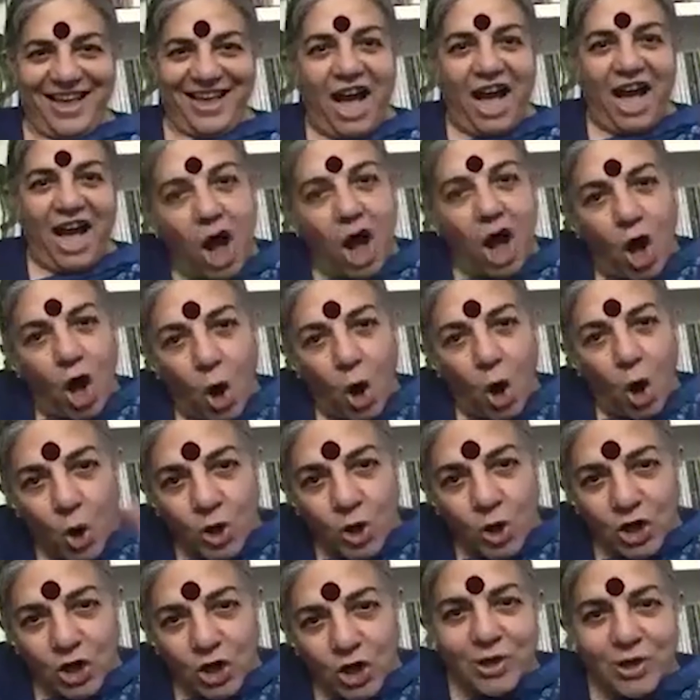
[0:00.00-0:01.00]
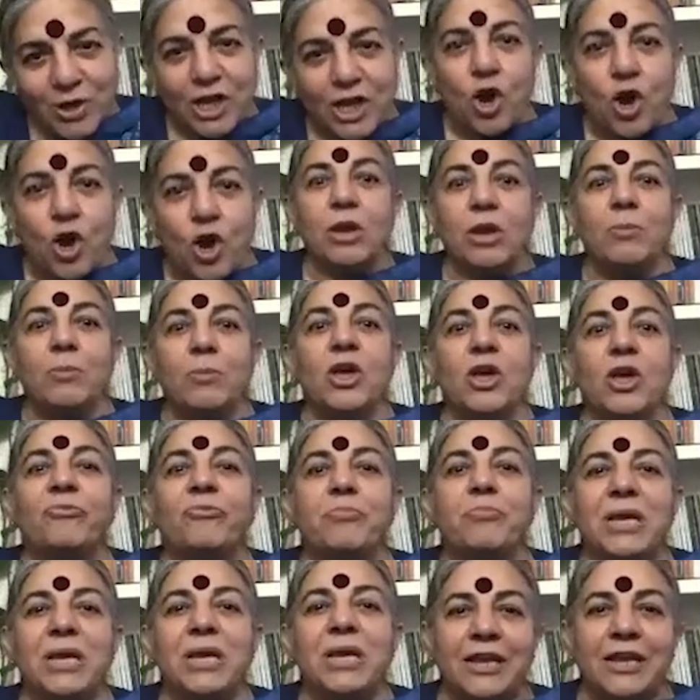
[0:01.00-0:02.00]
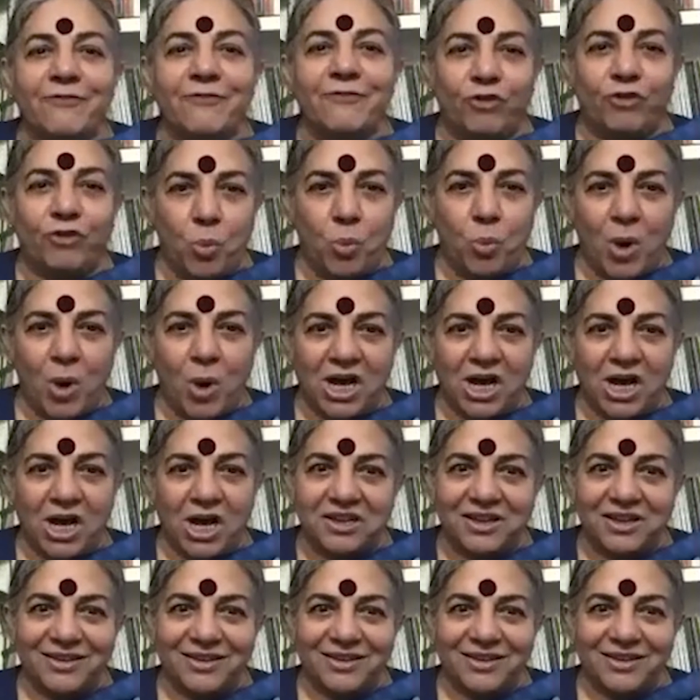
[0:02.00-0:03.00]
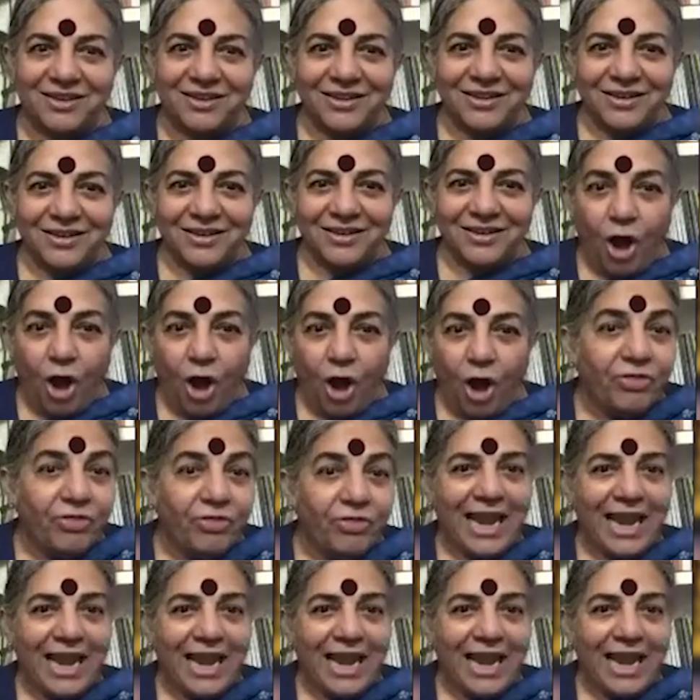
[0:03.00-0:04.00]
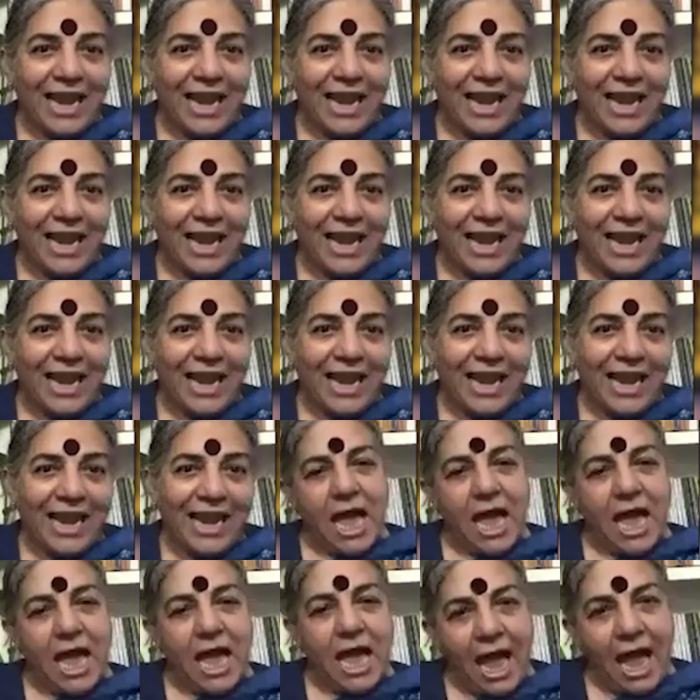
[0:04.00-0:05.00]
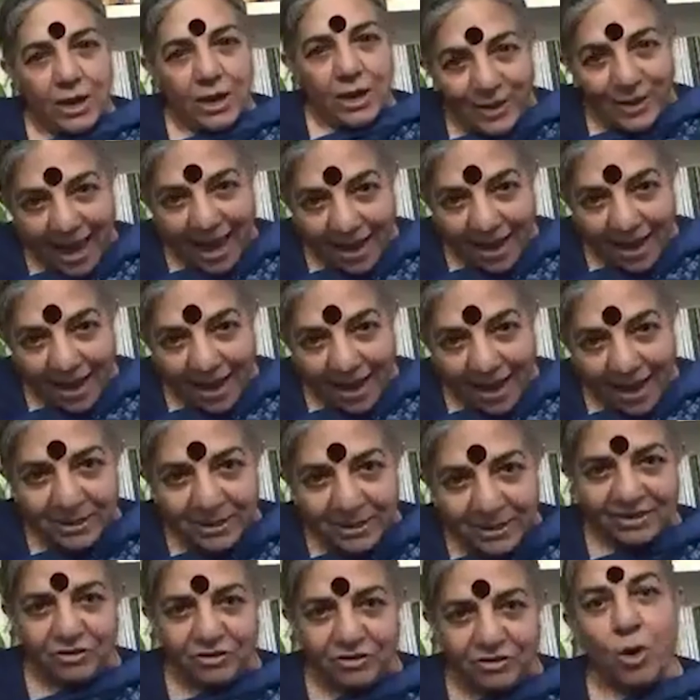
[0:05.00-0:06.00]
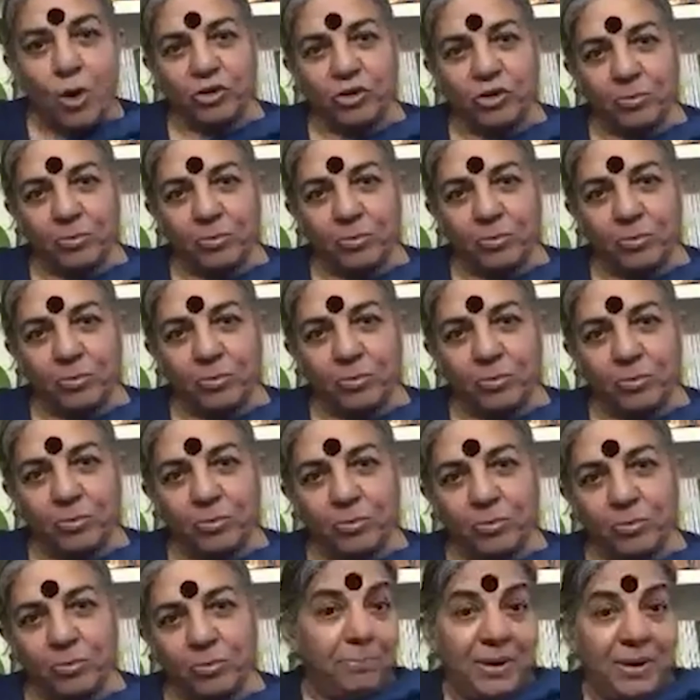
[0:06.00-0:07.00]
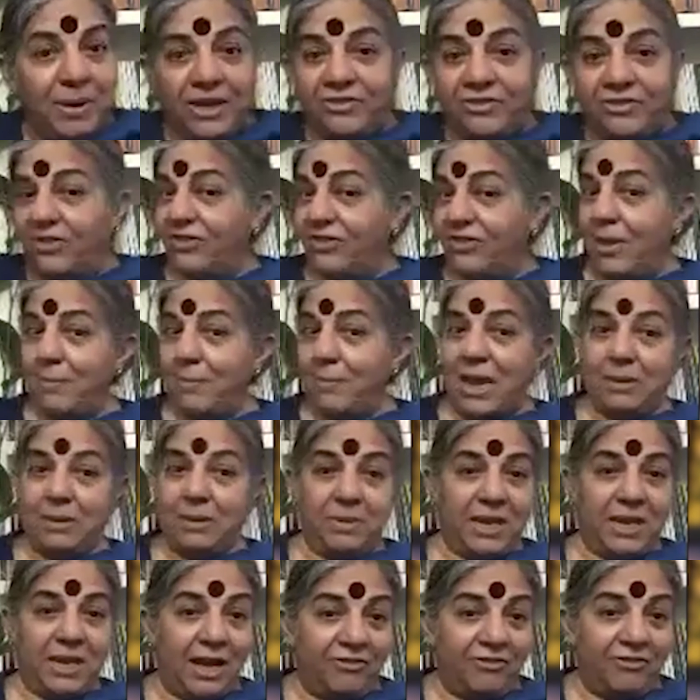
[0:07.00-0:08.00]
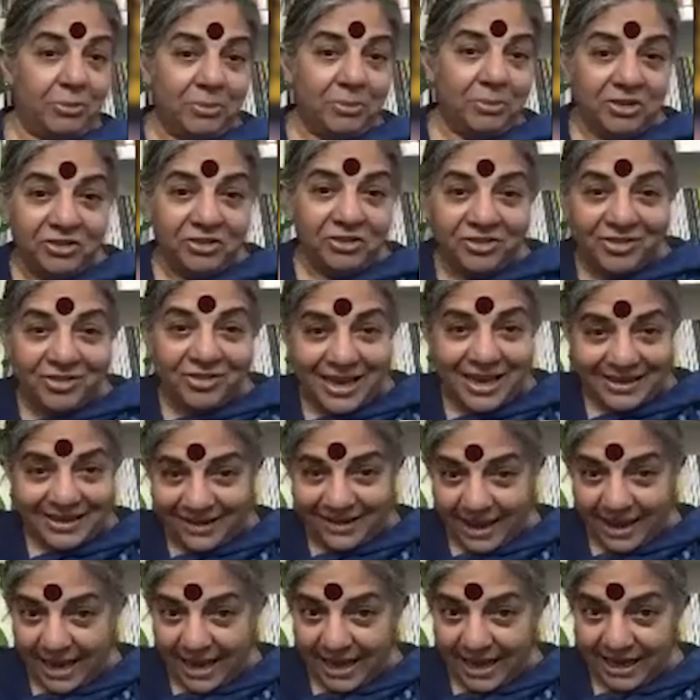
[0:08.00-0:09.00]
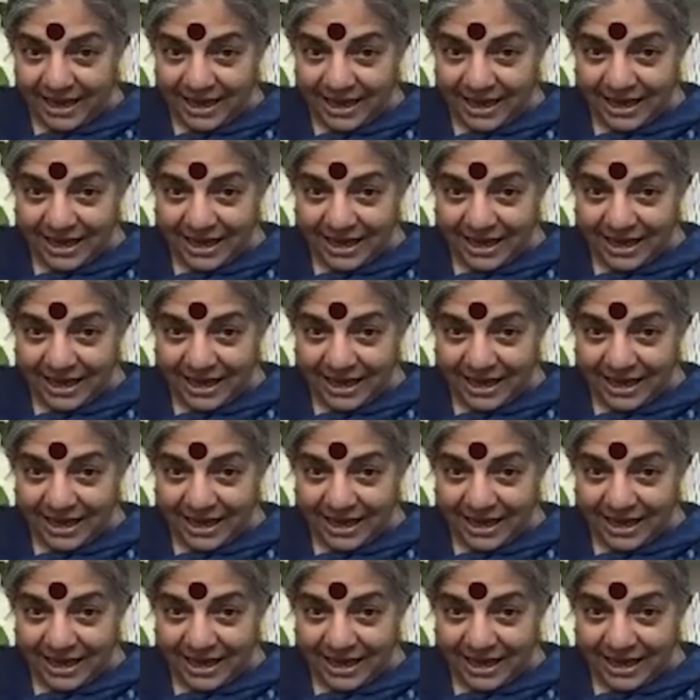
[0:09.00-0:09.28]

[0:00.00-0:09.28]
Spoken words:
a whole new economy of meaningful work on the land. And we'll have to build this bottom up. Some places there might be governments that care.